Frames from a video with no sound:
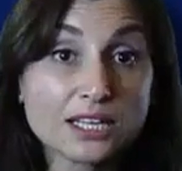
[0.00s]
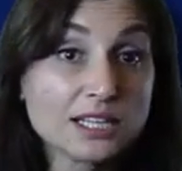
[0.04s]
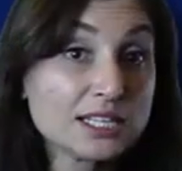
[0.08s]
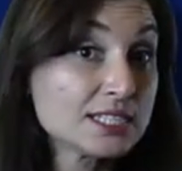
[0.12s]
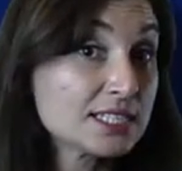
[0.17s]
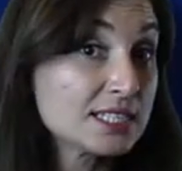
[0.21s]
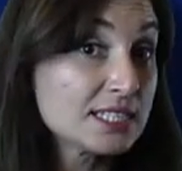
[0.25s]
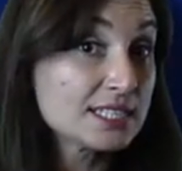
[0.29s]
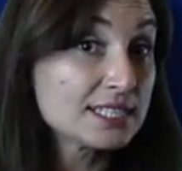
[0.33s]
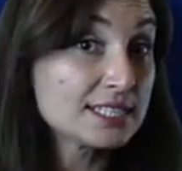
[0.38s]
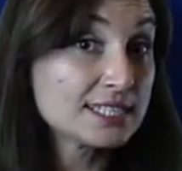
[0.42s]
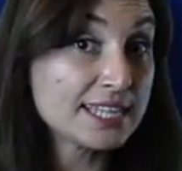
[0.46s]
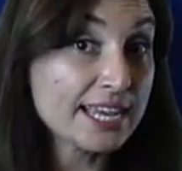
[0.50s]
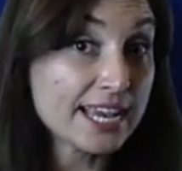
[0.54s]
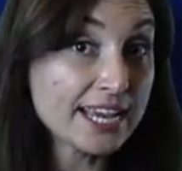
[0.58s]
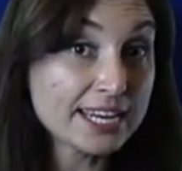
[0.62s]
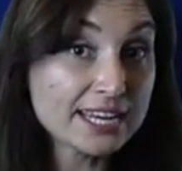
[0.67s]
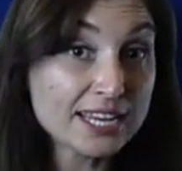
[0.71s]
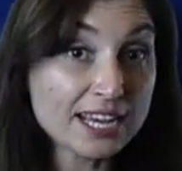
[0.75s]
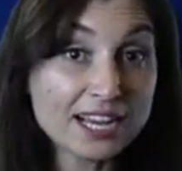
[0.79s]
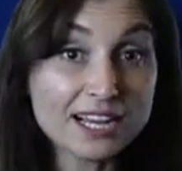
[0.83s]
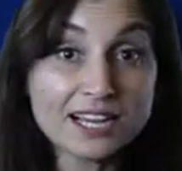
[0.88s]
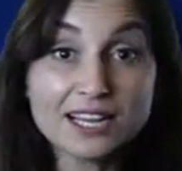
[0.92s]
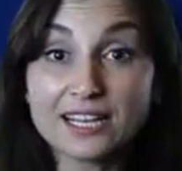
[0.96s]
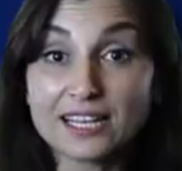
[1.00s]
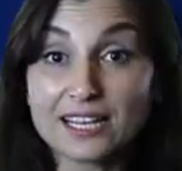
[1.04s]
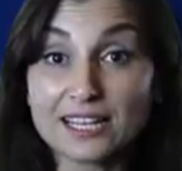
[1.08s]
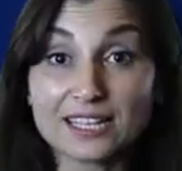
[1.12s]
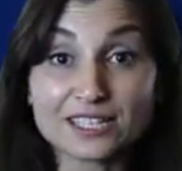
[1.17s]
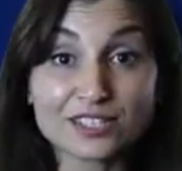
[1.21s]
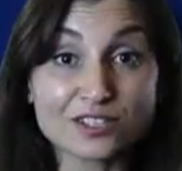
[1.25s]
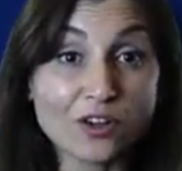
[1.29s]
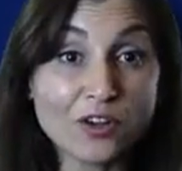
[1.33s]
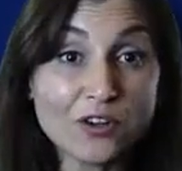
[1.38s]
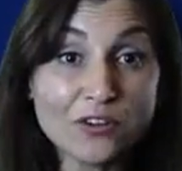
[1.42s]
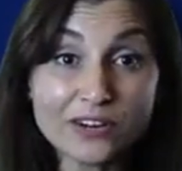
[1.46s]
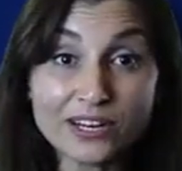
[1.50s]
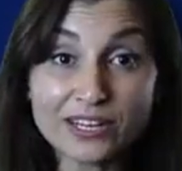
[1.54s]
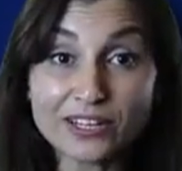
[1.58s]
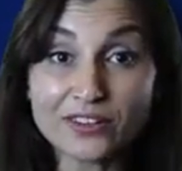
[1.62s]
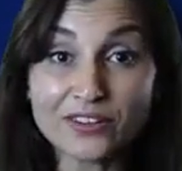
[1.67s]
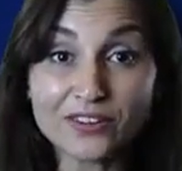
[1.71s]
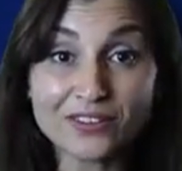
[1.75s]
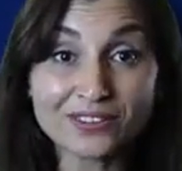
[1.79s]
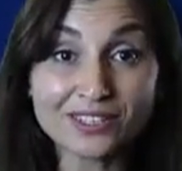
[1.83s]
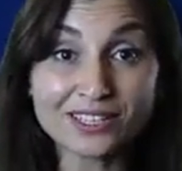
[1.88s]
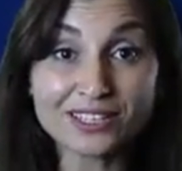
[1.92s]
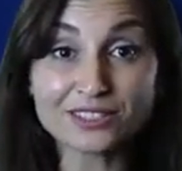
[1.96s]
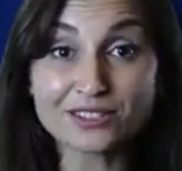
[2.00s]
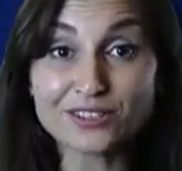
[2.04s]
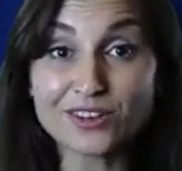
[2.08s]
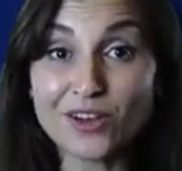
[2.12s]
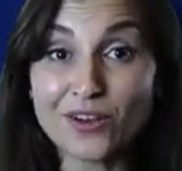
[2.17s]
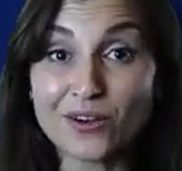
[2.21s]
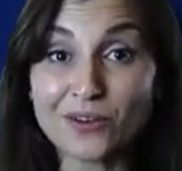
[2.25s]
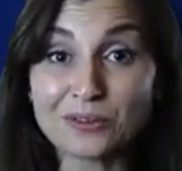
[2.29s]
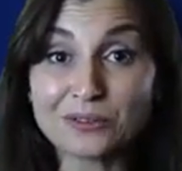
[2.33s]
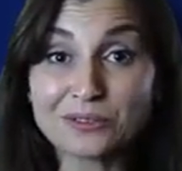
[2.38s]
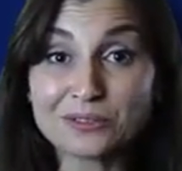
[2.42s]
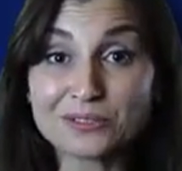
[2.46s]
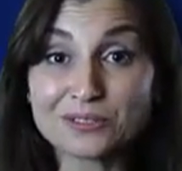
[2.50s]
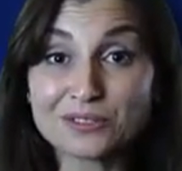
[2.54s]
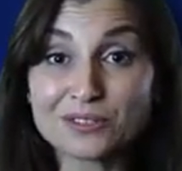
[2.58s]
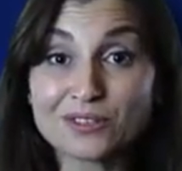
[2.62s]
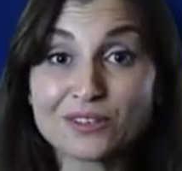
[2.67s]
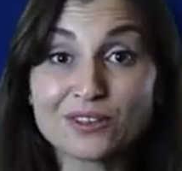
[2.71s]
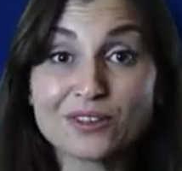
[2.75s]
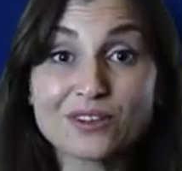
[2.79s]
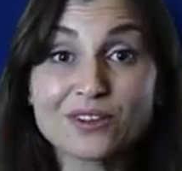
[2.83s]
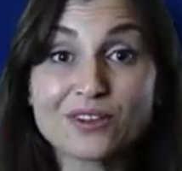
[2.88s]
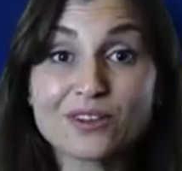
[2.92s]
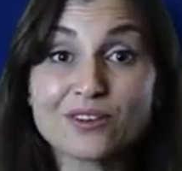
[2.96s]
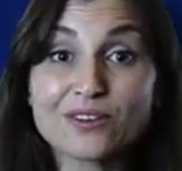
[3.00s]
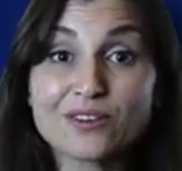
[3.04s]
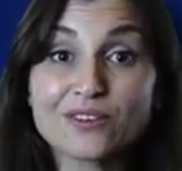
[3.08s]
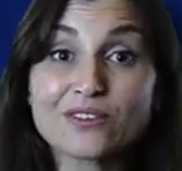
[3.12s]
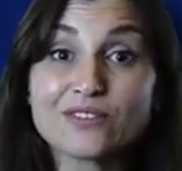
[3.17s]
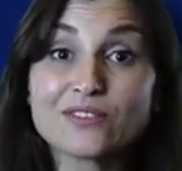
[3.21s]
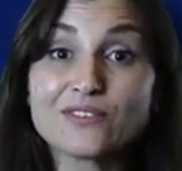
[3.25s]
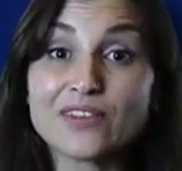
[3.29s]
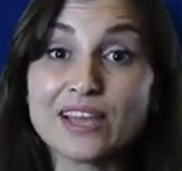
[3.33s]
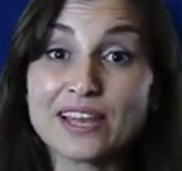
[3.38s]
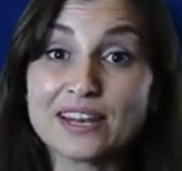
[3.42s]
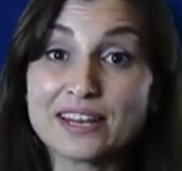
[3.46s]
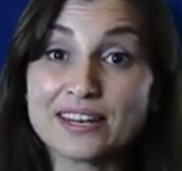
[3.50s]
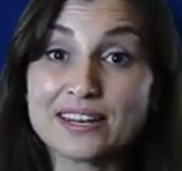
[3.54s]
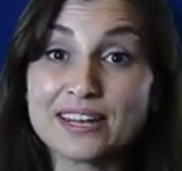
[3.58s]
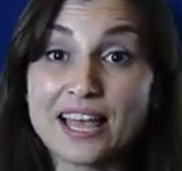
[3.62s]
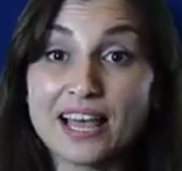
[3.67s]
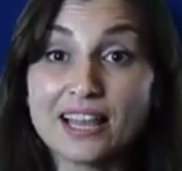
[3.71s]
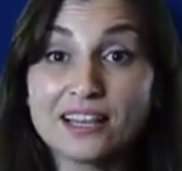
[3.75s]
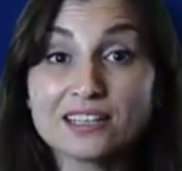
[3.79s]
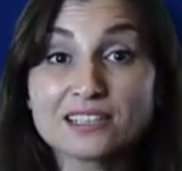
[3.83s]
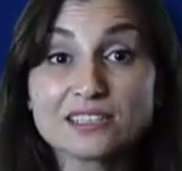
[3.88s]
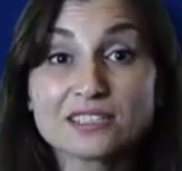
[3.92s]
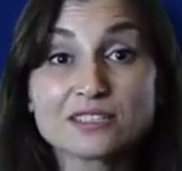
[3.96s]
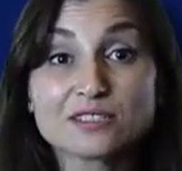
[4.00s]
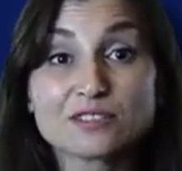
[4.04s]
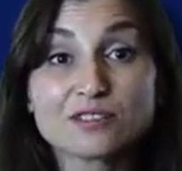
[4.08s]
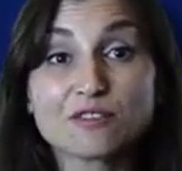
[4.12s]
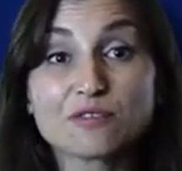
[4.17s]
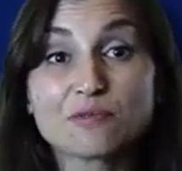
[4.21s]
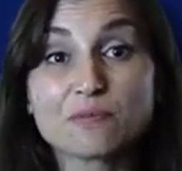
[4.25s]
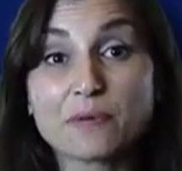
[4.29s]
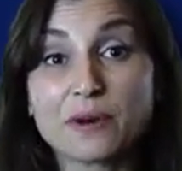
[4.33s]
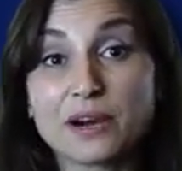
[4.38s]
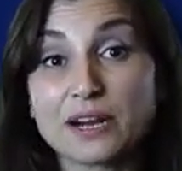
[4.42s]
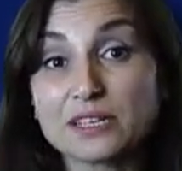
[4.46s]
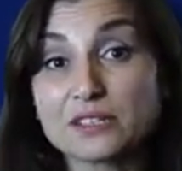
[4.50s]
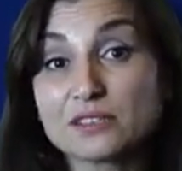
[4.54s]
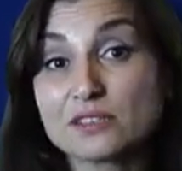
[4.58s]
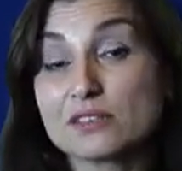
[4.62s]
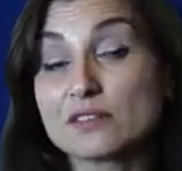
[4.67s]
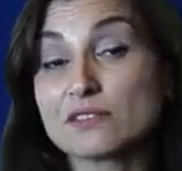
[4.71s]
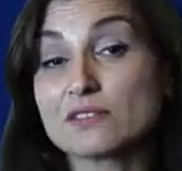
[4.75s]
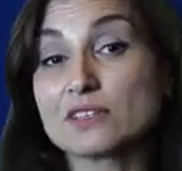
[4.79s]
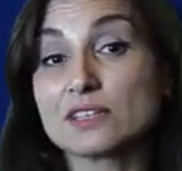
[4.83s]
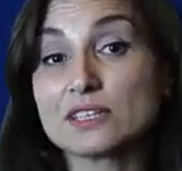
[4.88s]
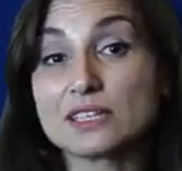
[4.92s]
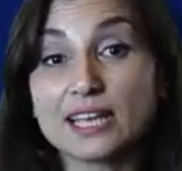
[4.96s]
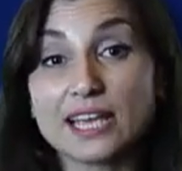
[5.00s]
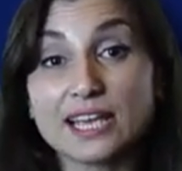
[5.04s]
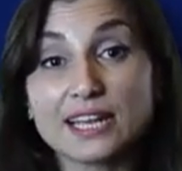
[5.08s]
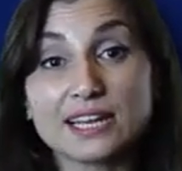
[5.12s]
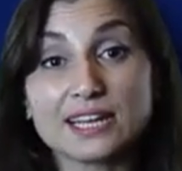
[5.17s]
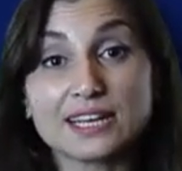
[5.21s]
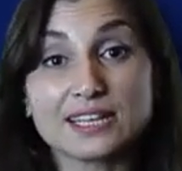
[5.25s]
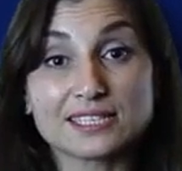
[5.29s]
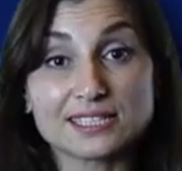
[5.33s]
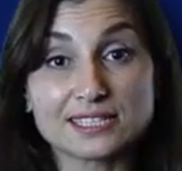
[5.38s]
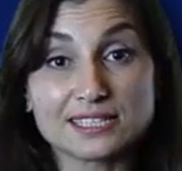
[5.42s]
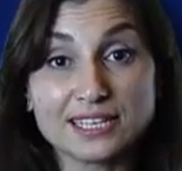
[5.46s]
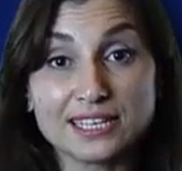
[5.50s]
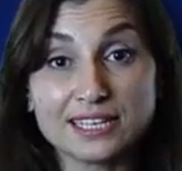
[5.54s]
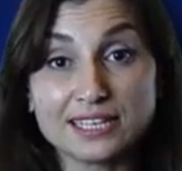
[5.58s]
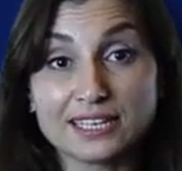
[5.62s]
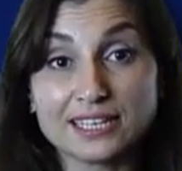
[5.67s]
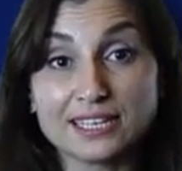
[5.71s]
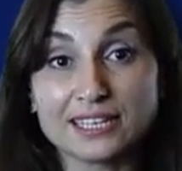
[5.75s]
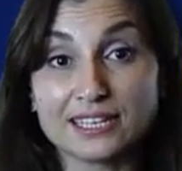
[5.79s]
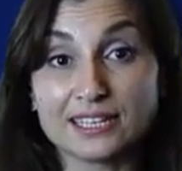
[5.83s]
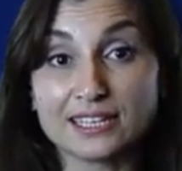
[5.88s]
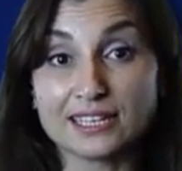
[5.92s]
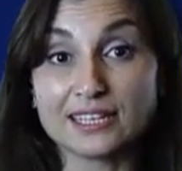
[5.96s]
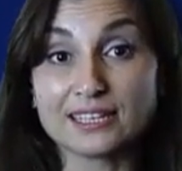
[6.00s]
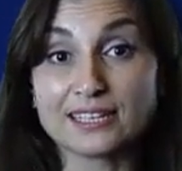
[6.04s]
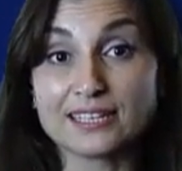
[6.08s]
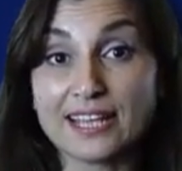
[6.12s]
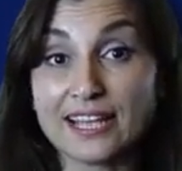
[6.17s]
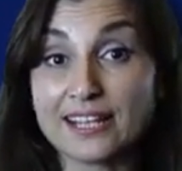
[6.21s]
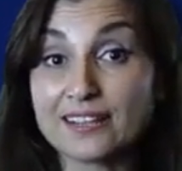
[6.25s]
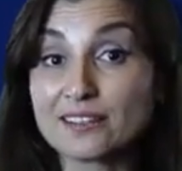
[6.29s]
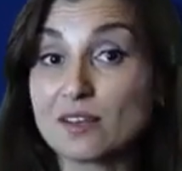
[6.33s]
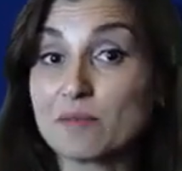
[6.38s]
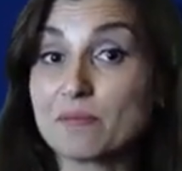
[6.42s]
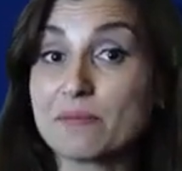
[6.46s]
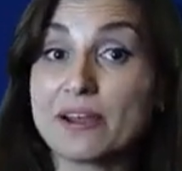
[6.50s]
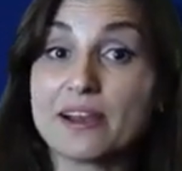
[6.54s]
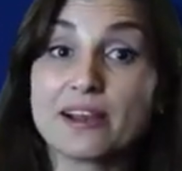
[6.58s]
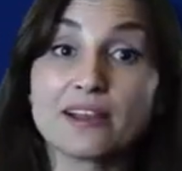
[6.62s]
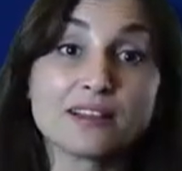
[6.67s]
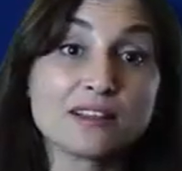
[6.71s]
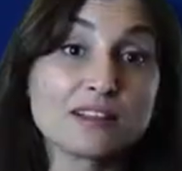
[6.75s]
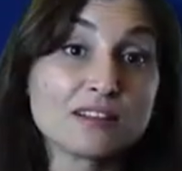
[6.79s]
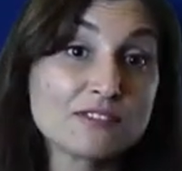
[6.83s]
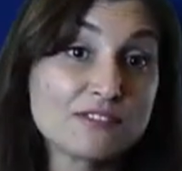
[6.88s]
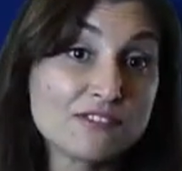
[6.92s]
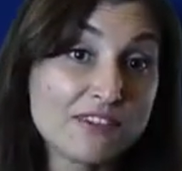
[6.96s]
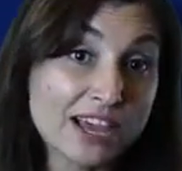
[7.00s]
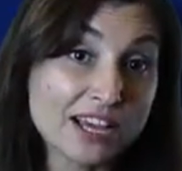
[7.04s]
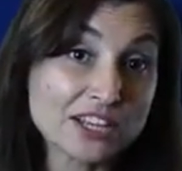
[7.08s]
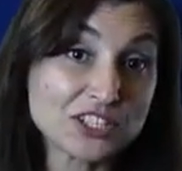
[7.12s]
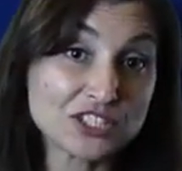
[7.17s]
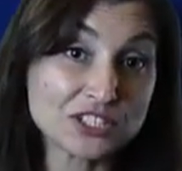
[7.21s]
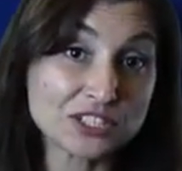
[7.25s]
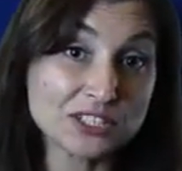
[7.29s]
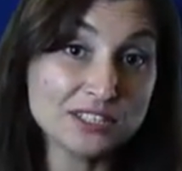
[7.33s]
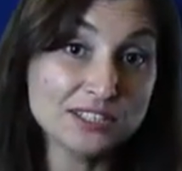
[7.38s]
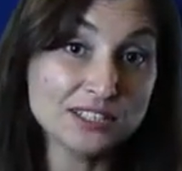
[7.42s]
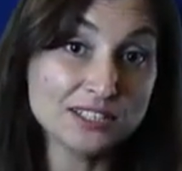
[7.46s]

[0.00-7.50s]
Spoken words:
Since data is already on these nodes, when analysis of parts of the data is needed in a data parallel fashion,